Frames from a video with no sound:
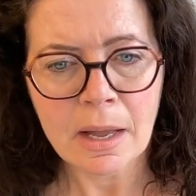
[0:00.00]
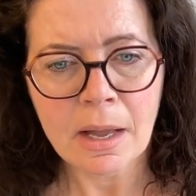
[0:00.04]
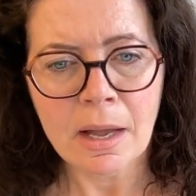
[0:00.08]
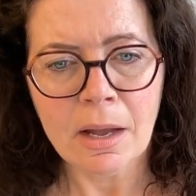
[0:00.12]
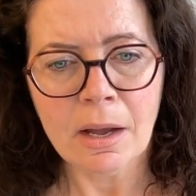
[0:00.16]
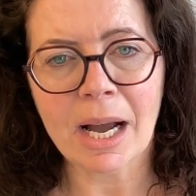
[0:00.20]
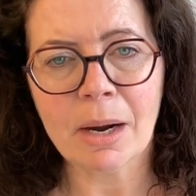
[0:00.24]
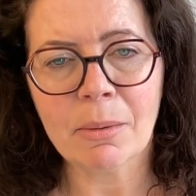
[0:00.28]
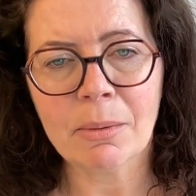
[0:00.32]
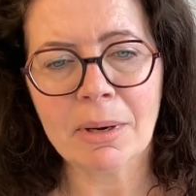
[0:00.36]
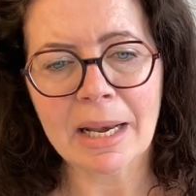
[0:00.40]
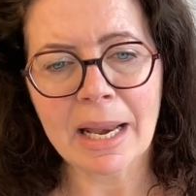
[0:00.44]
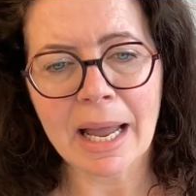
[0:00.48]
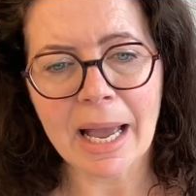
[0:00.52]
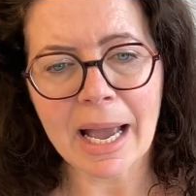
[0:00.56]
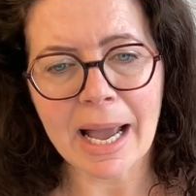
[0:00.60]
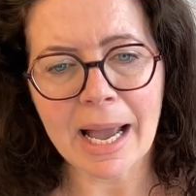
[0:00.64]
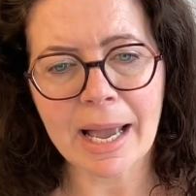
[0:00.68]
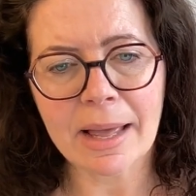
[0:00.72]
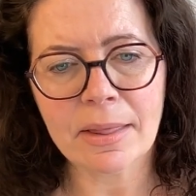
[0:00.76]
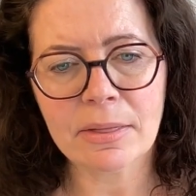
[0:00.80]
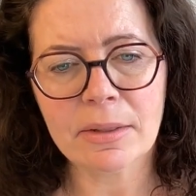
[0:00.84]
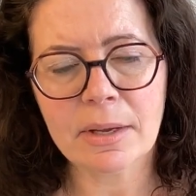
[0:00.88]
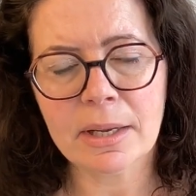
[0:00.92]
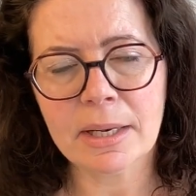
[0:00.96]
I will
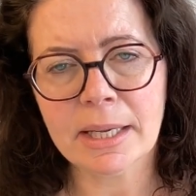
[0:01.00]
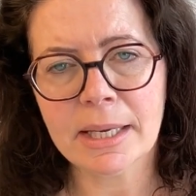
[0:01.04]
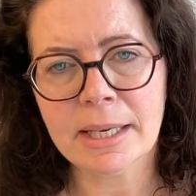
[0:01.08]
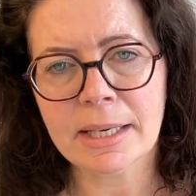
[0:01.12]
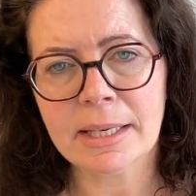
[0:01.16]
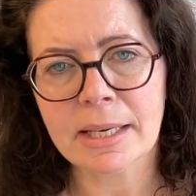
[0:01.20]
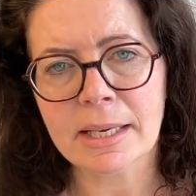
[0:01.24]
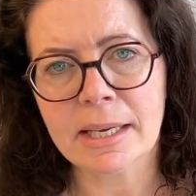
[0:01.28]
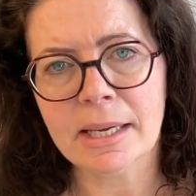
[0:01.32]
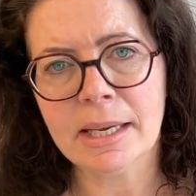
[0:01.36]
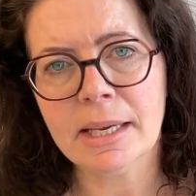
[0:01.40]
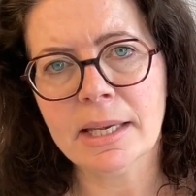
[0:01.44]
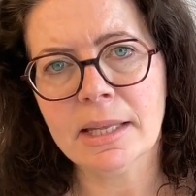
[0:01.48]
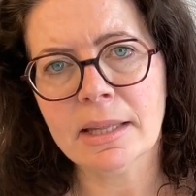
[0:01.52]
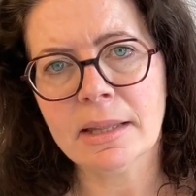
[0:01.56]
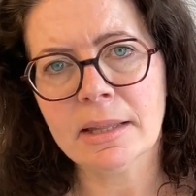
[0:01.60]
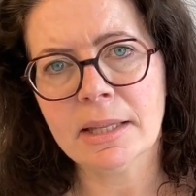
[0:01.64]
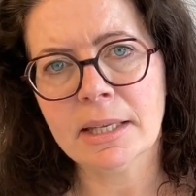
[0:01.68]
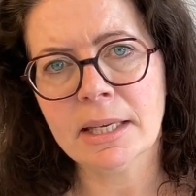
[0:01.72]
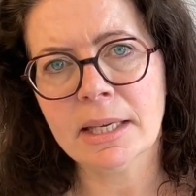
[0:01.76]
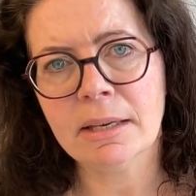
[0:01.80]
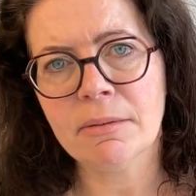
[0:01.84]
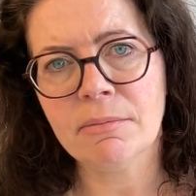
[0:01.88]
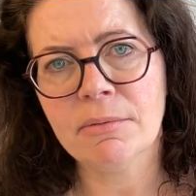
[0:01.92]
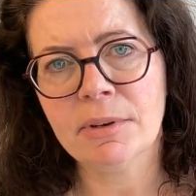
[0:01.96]
add the link in
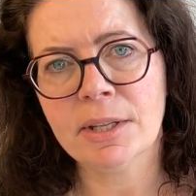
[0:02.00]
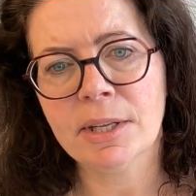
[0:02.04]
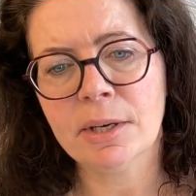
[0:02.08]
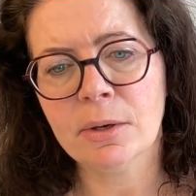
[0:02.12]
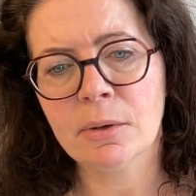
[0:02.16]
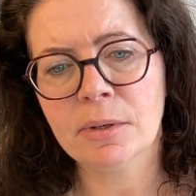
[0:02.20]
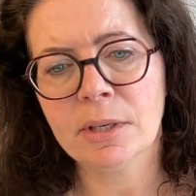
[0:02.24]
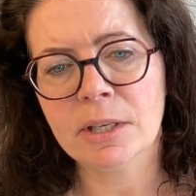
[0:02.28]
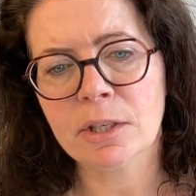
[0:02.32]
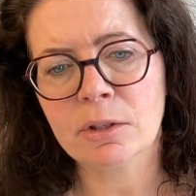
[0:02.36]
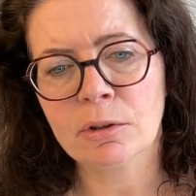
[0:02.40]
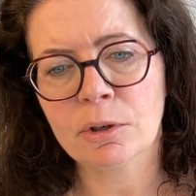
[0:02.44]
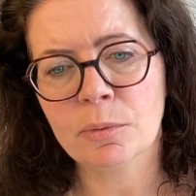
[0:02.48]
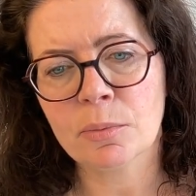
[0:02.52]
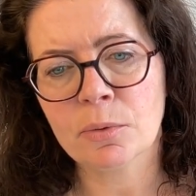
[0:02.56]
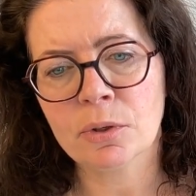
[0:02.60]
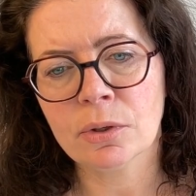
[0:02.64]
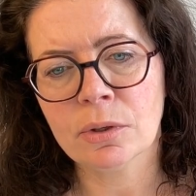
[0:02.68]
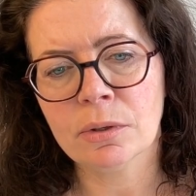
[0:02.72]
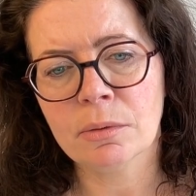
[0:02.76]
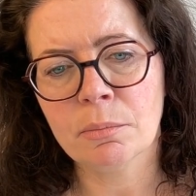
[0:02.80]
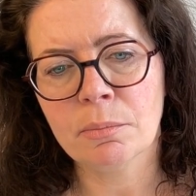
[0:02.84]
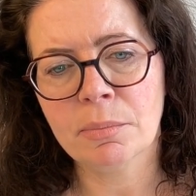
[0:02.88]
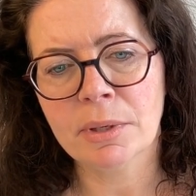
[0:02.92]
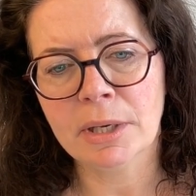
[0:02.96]
the video
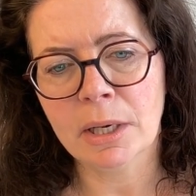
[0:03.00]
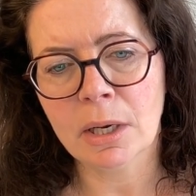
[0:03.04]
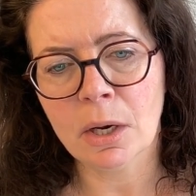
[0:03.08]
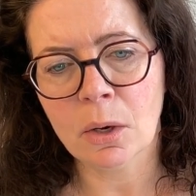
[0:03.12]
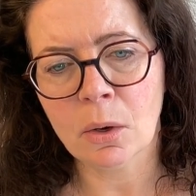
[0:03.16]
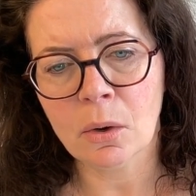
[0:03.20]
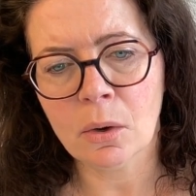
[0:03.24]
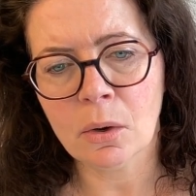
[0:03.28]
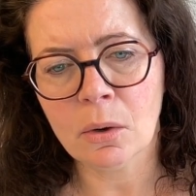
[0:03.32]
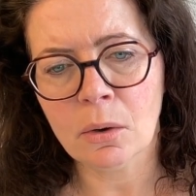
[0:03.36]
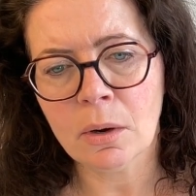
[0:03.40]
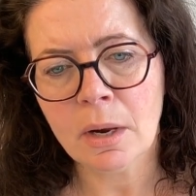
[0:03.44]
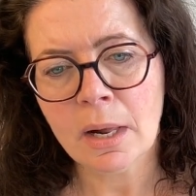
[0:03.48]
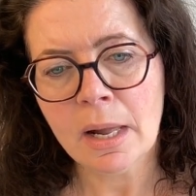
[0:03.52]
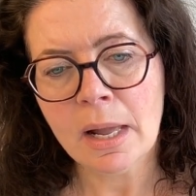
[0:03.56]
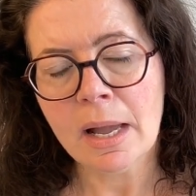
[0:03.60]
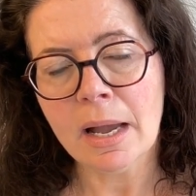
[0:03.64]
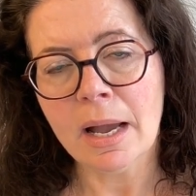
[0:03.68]
description below.